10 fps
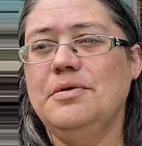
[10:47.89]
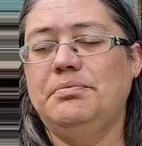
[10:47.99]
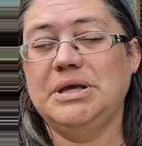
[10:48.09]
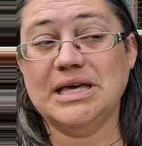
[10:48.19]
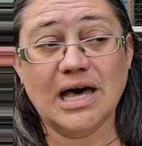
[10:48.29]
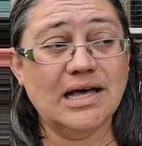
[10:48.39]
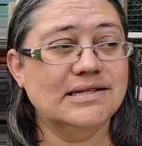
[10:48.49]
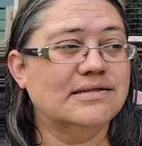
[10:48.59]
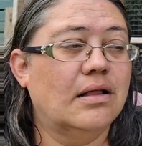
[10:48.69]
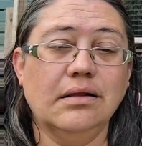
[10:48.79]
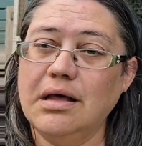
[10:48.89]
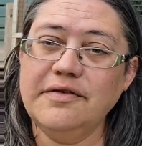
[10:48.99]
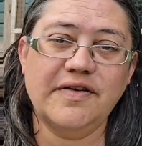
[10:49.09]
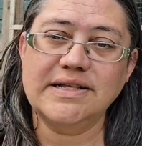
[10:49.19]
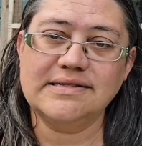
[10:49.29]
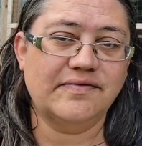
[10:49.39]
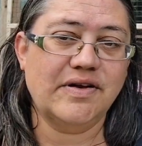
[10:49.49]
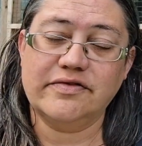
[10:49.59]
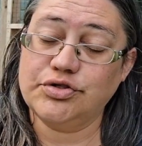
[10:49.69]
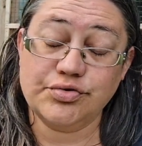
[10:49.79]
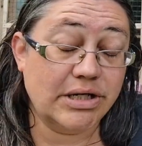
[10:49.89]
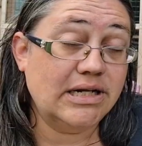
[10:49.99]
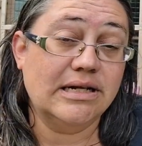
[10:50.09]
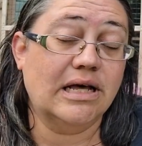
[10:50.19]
because a lot of vets have never treated